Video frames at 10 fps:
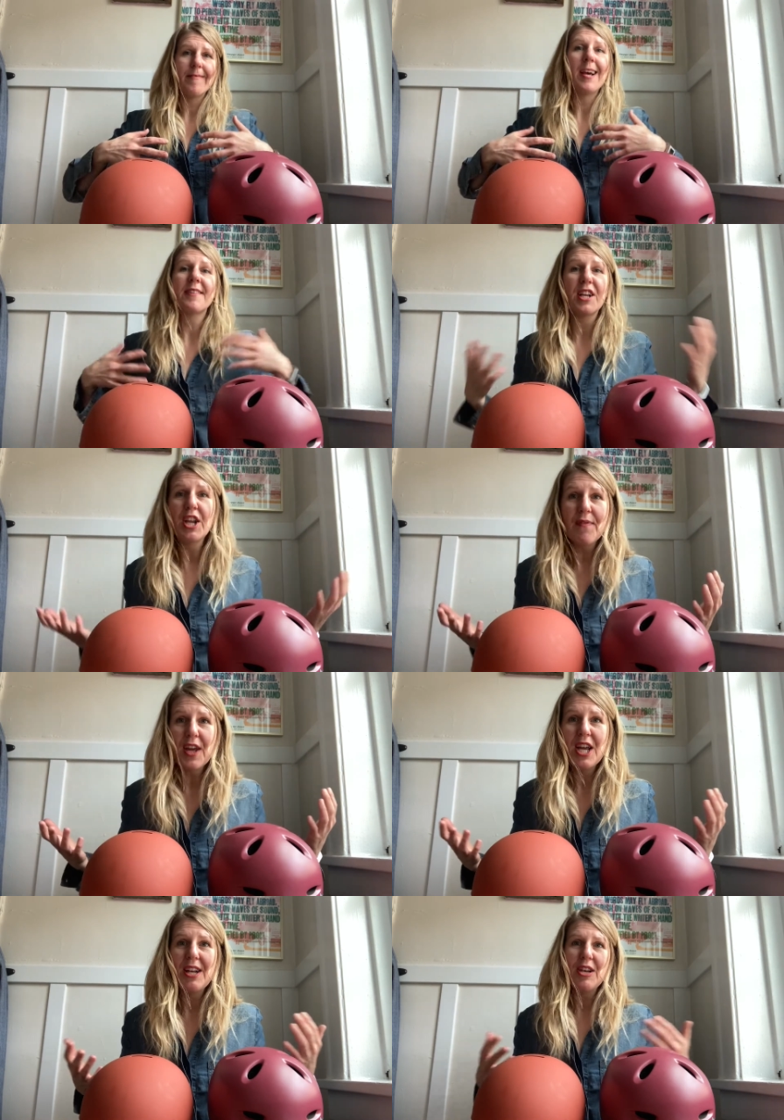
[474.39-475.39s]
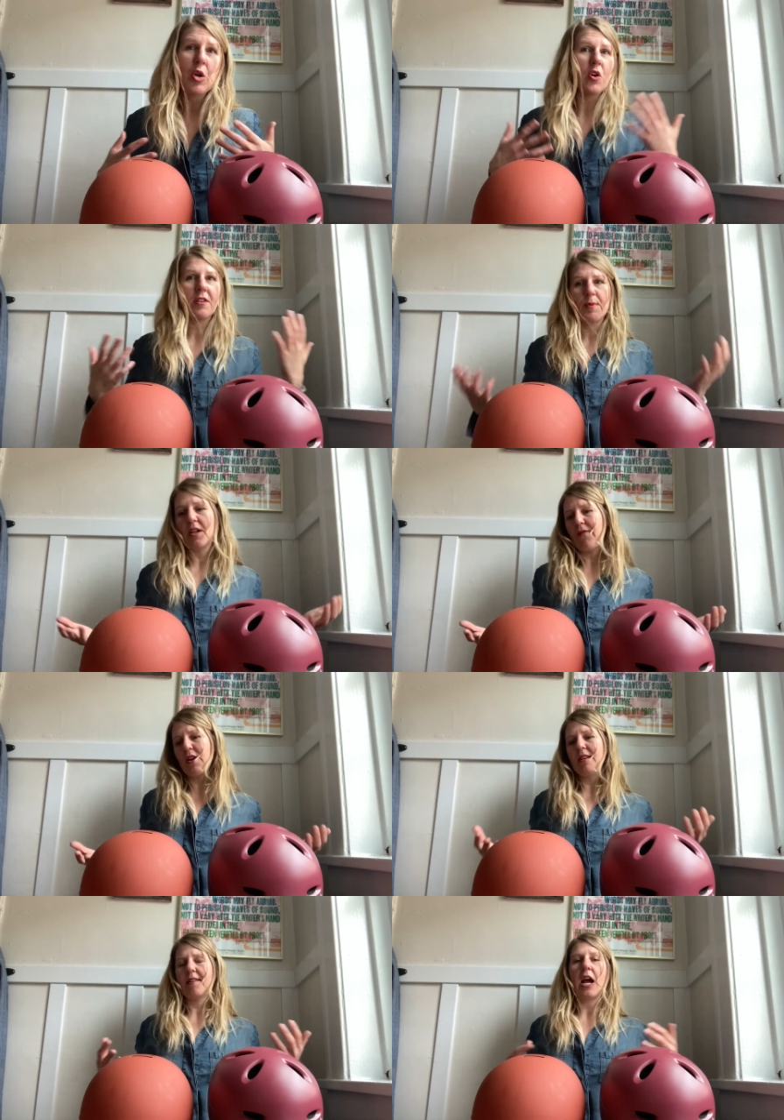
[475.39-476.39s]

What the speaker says: a significant noticeable difference.